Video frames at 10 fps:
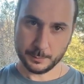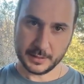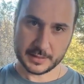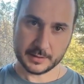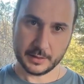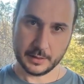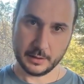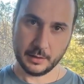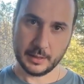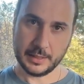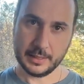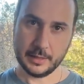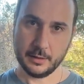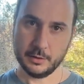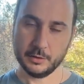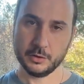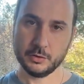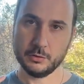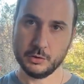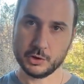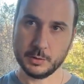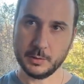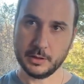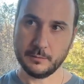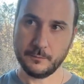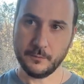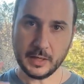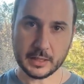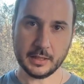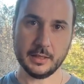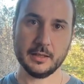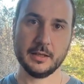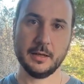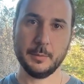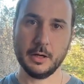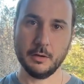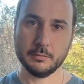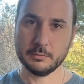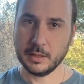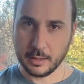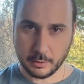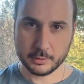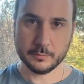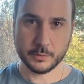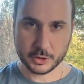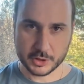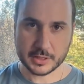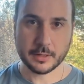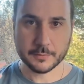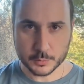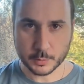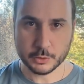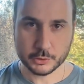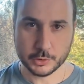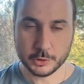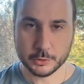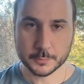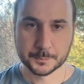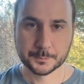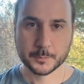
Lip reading: be still, and not usually be thinking about a lot of other stuff as we usually do.